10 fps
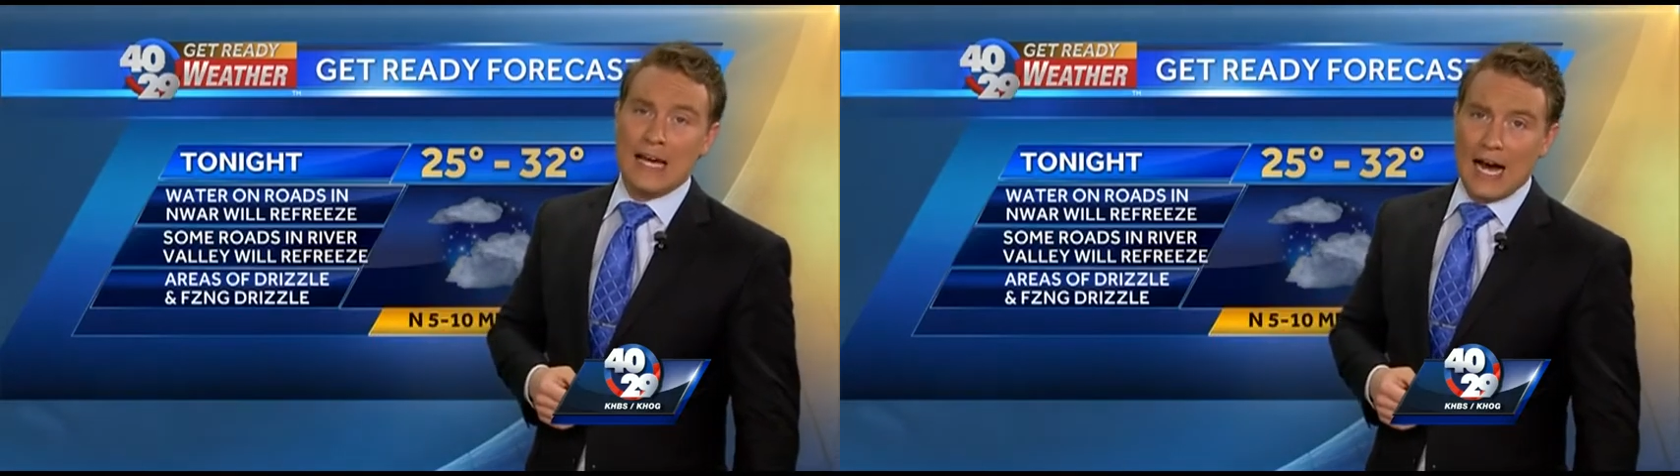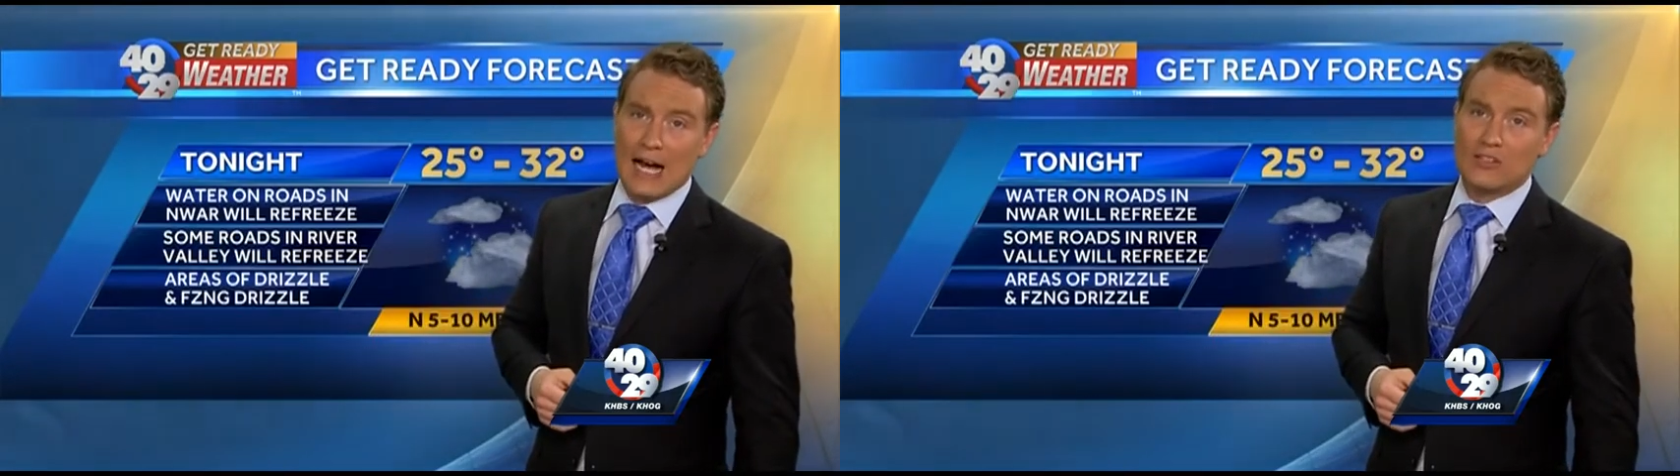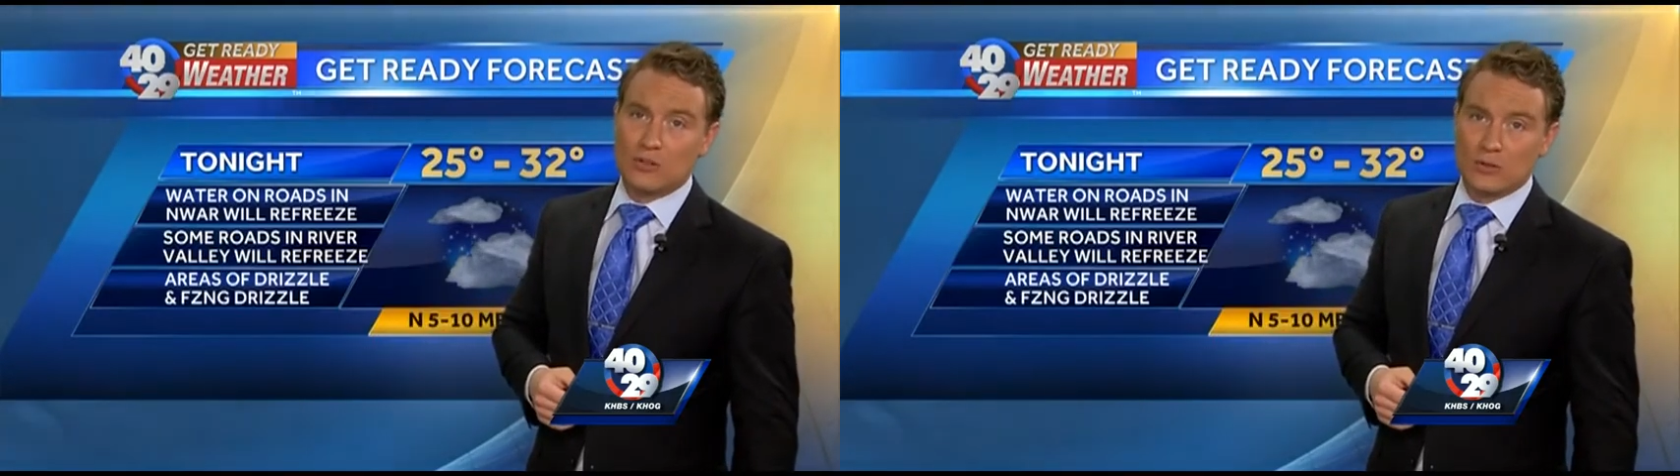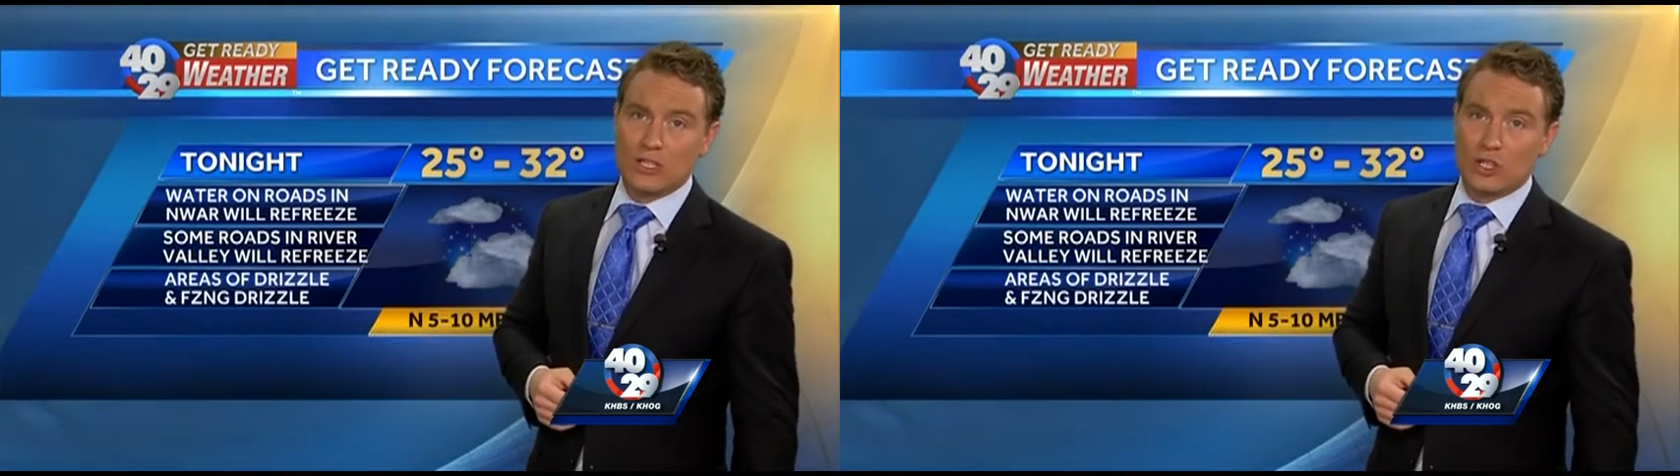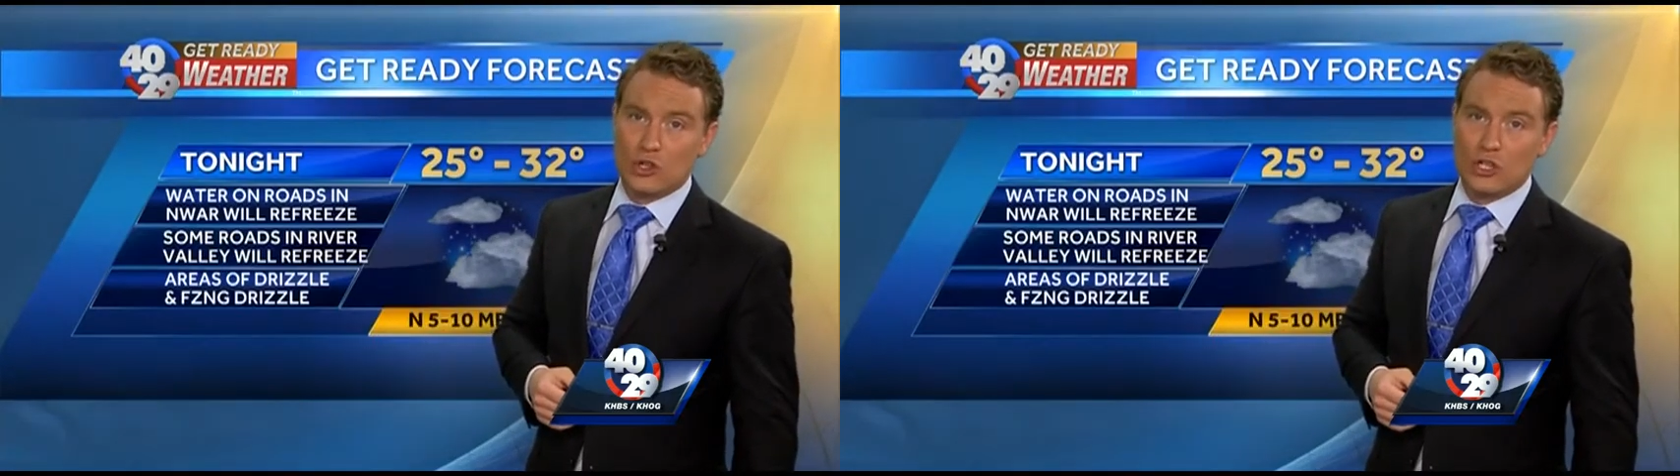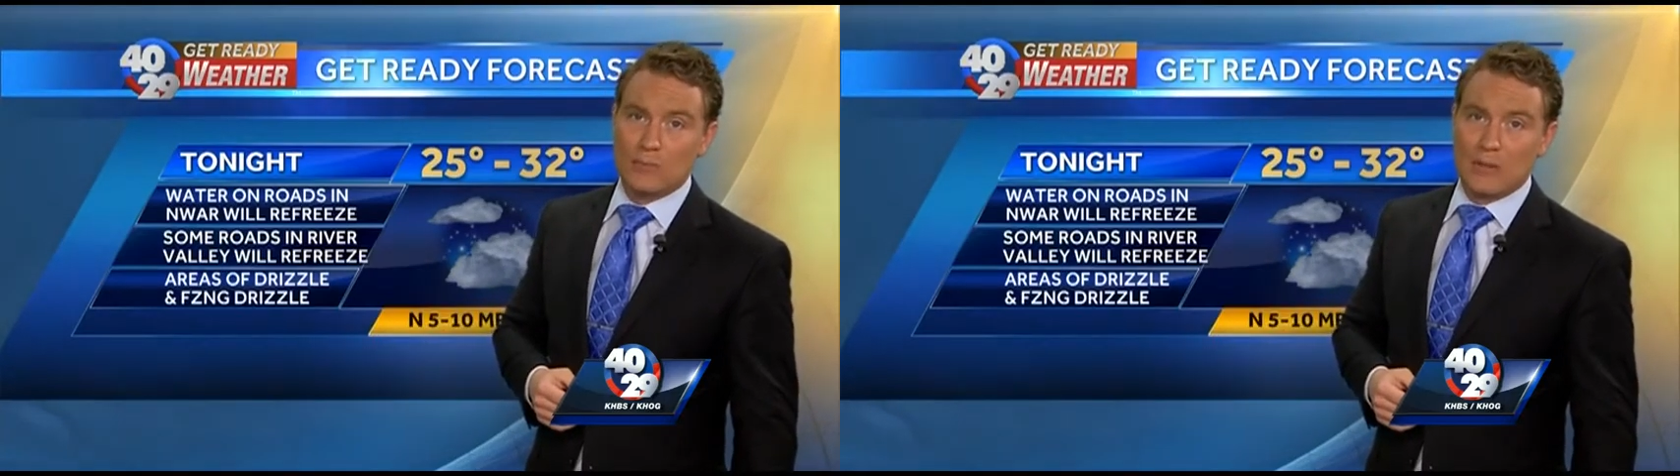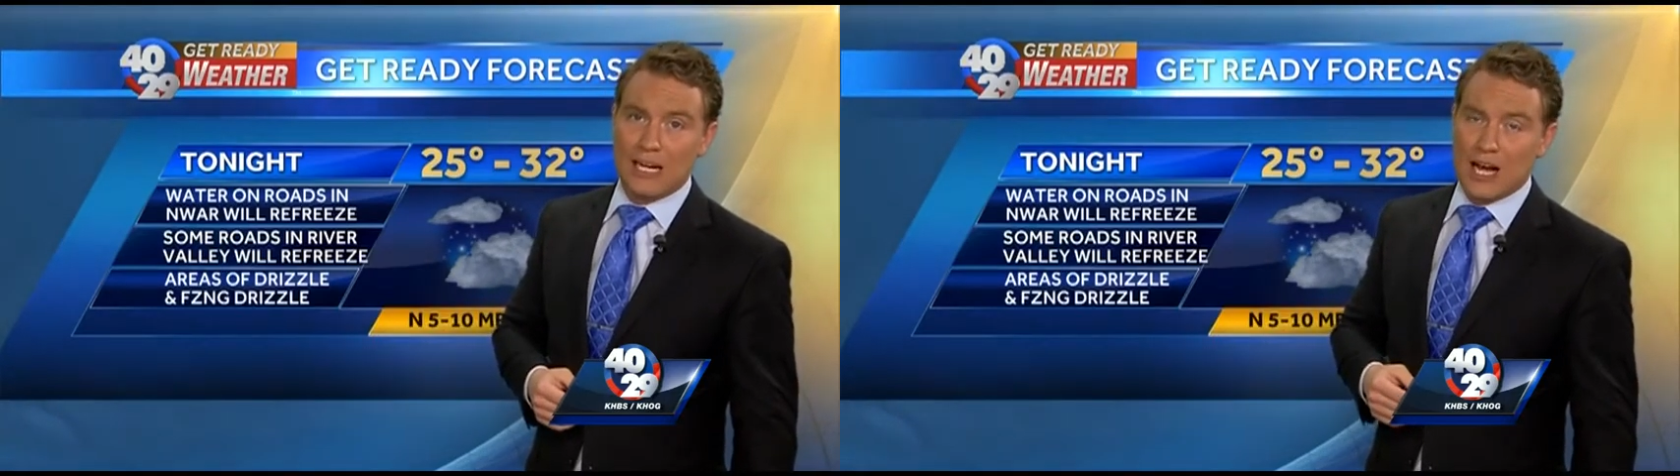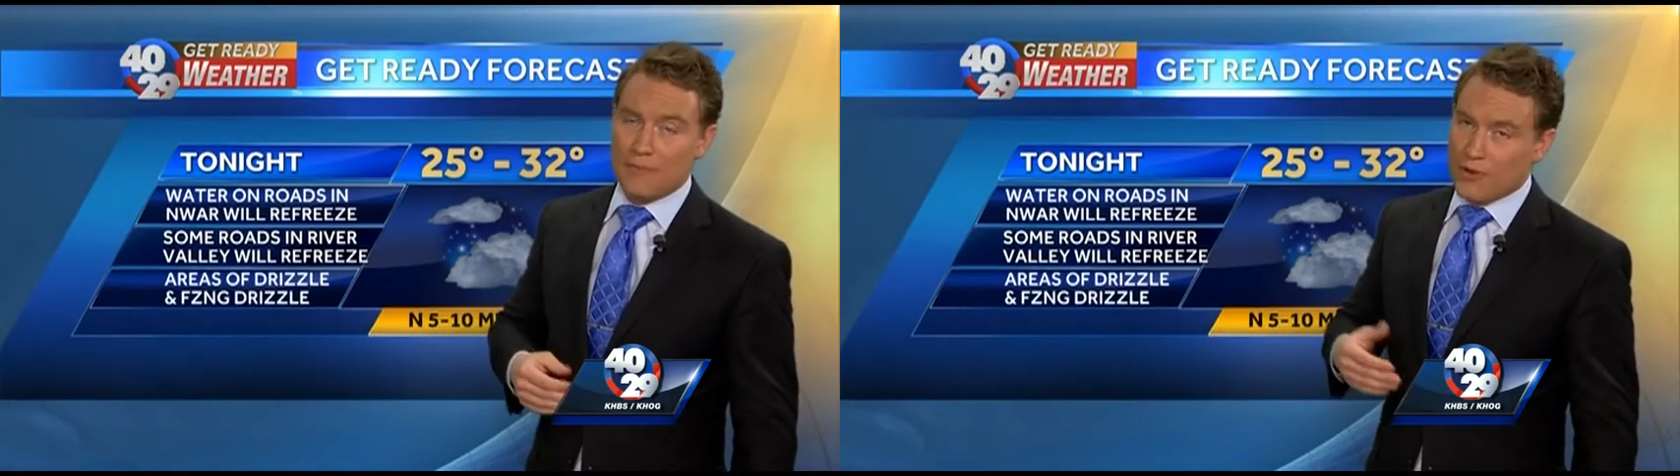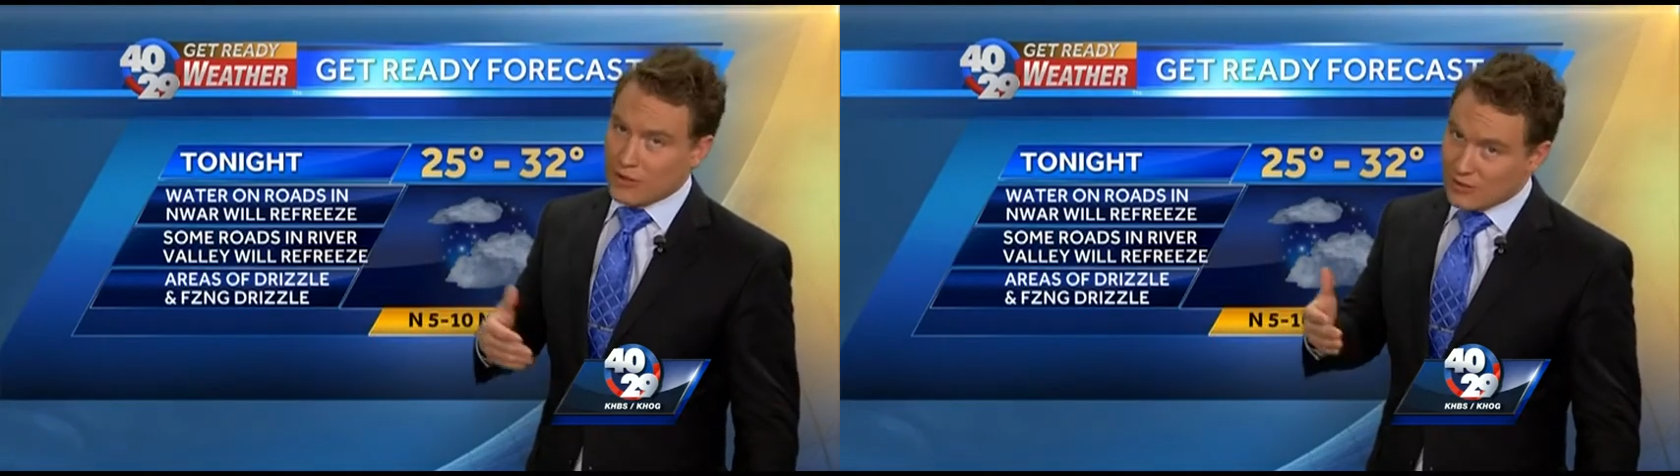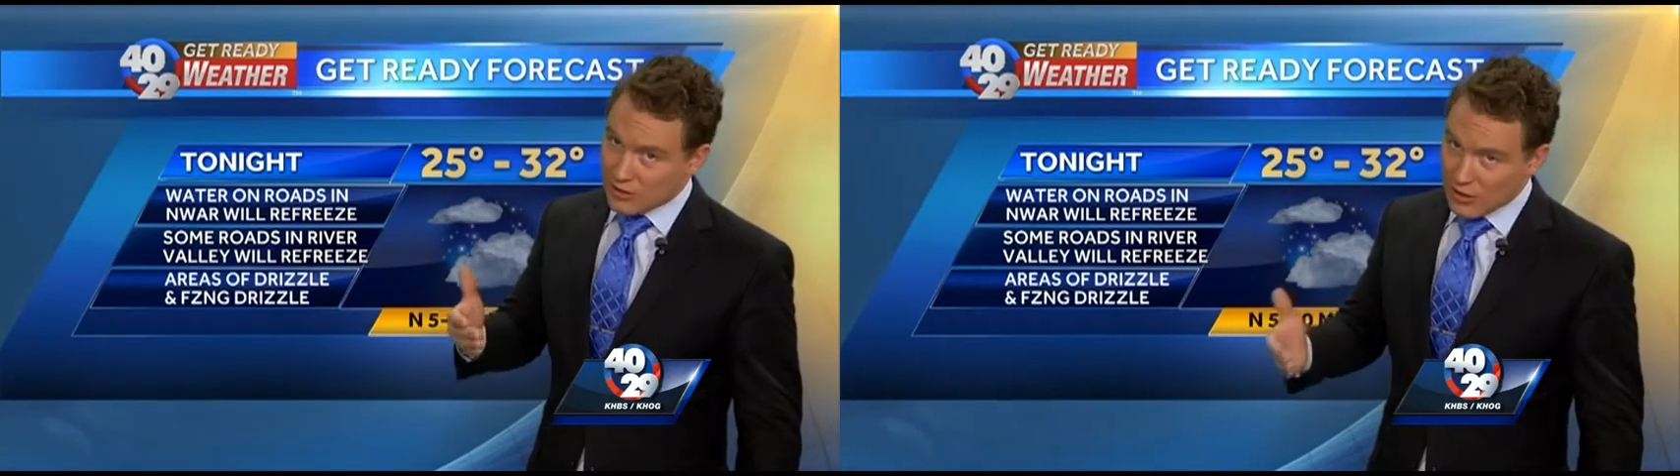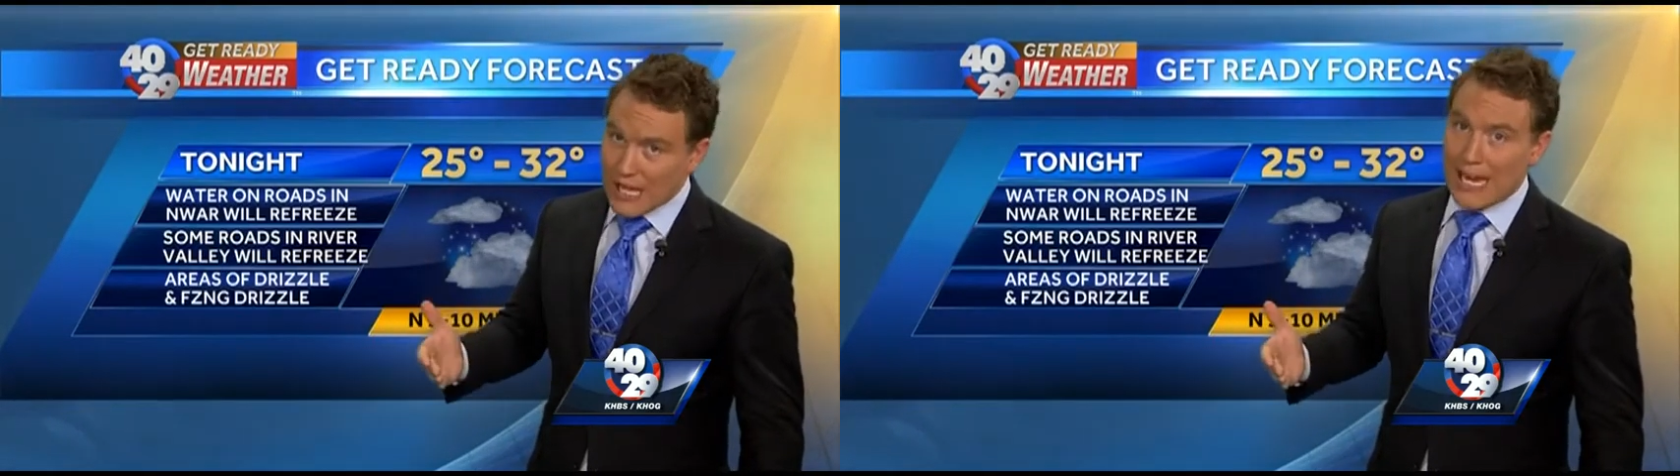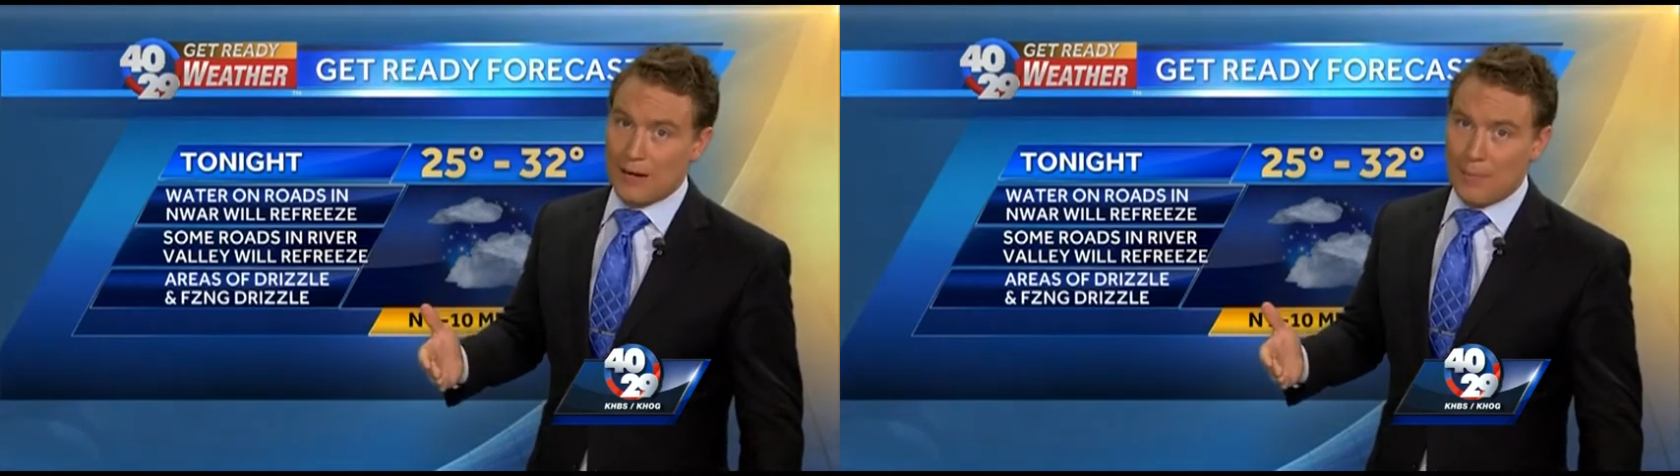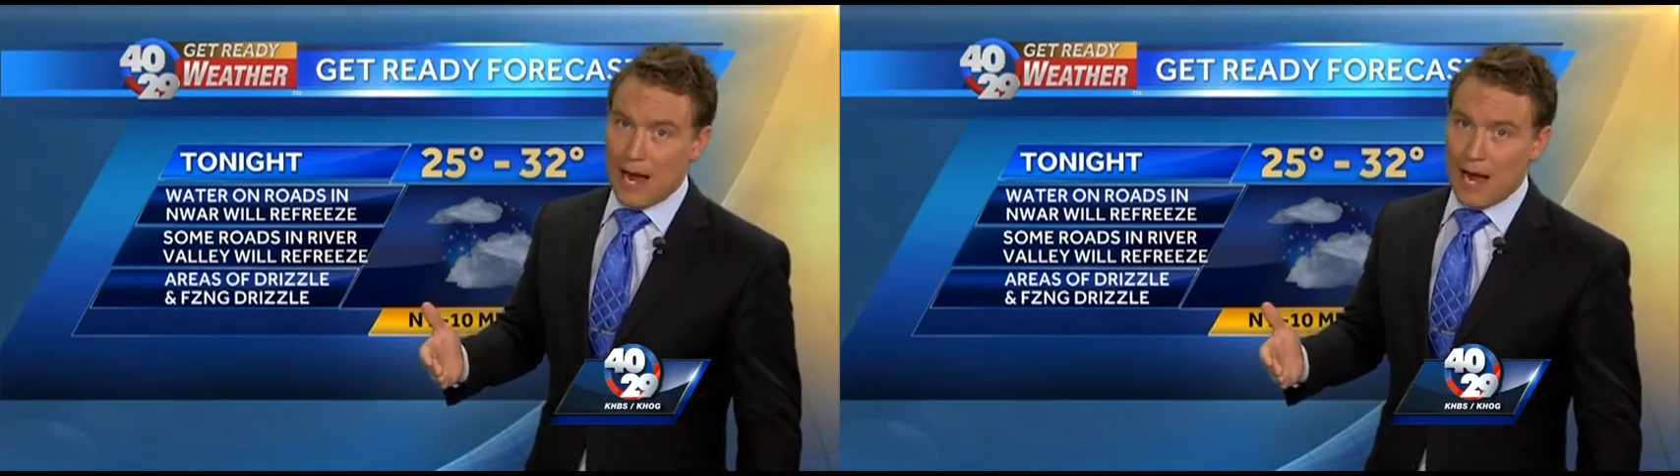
uh, certainly could become very slick